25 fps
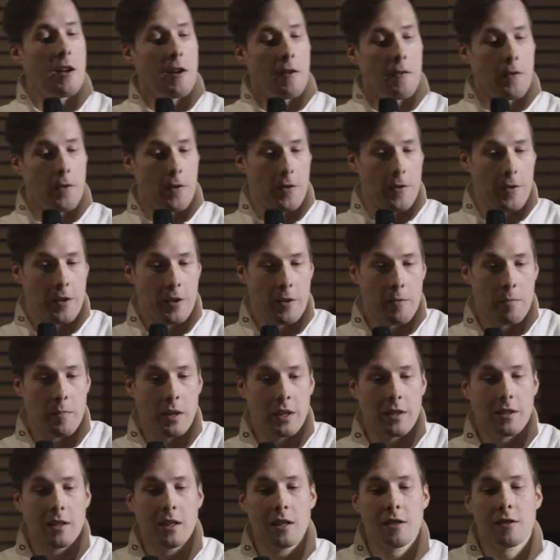further,
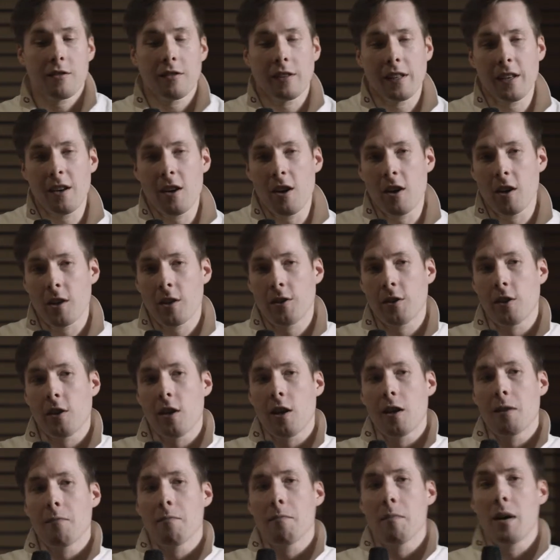but it's really hard to
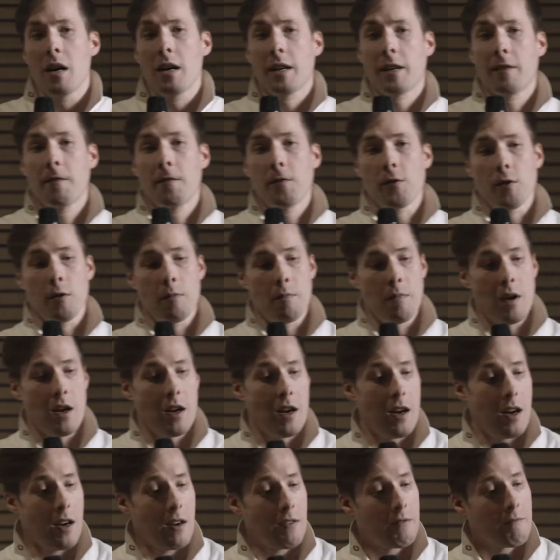come back from
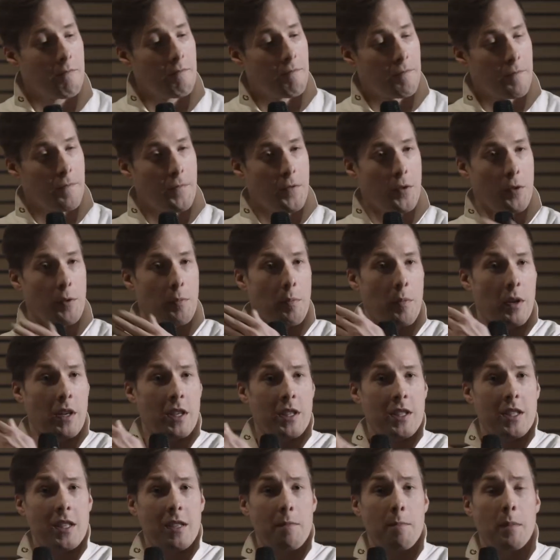the
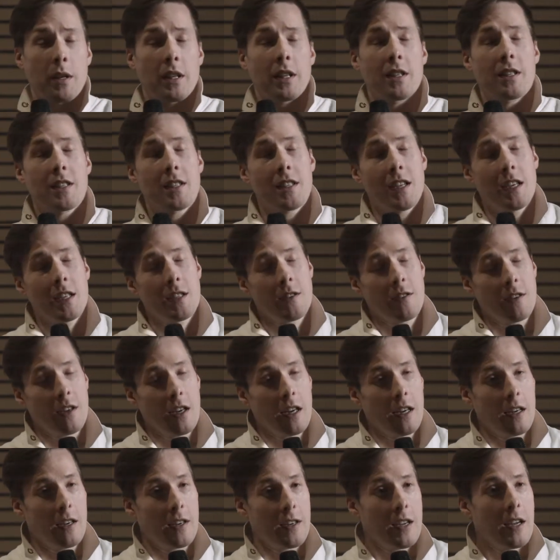monetization
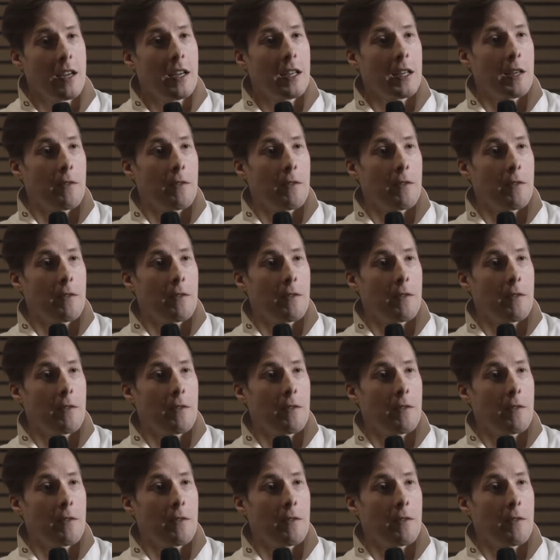end.